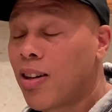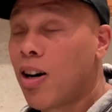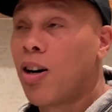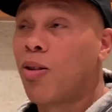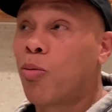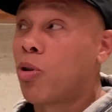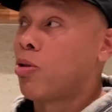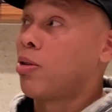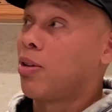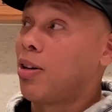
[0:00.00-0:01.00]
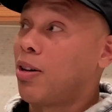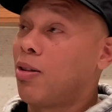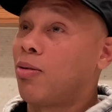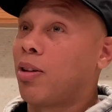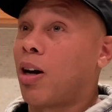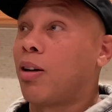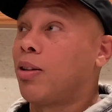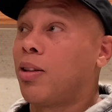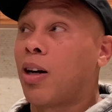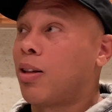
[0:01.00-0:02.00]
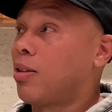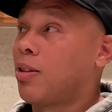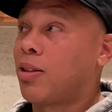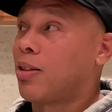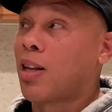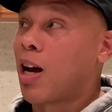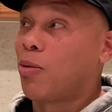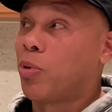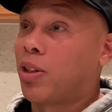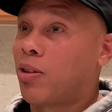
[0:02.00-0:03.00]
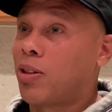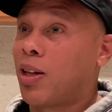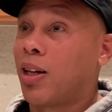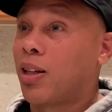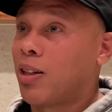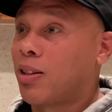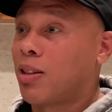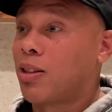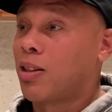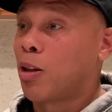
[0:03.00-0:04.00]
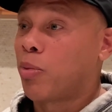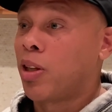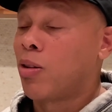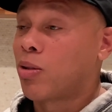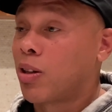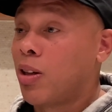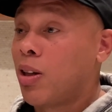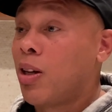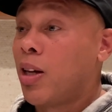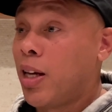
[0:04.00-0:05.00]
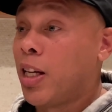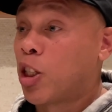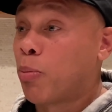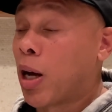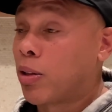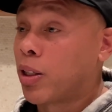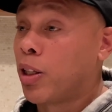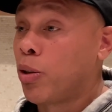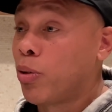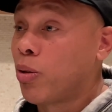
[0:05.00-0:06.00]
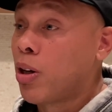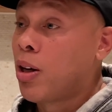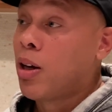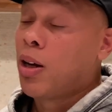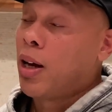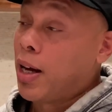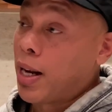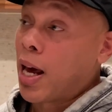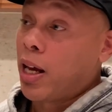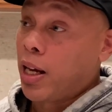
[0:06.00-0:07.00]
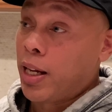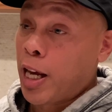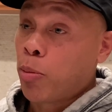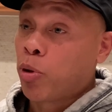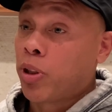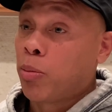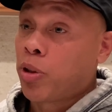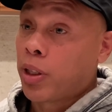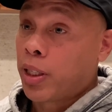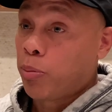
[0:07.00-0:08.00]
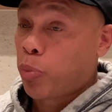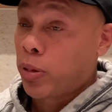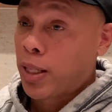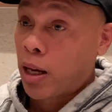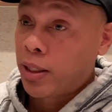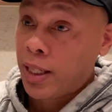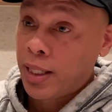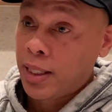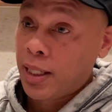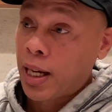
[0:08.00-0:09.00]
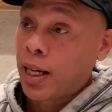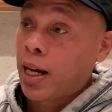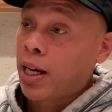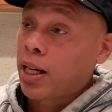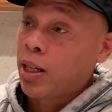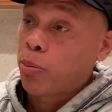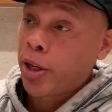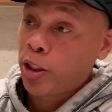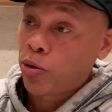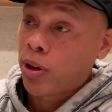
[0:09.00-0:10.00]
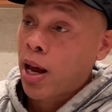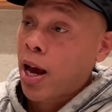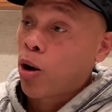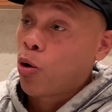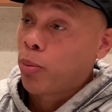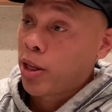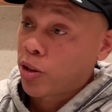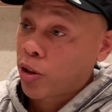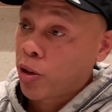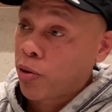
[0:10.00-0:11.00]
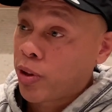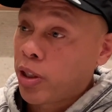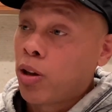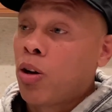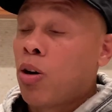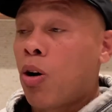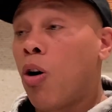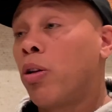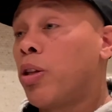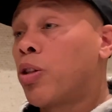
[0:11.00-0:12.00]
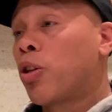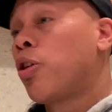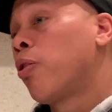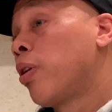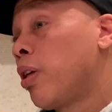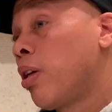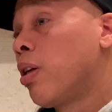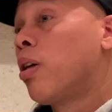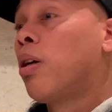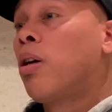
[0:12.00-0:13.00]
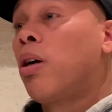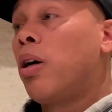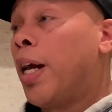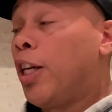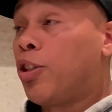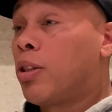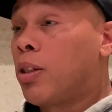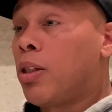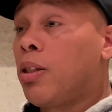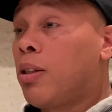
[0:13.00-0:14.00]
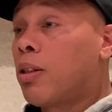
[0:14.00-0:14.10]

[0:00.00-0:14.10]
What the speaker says: Oh, word. Oh, y'all, this is not what they're saying it is. This is something else, and it's about to get new. And that enabled them to put down the NDAA, the Patriot Act, Homeland Security, all these security agencies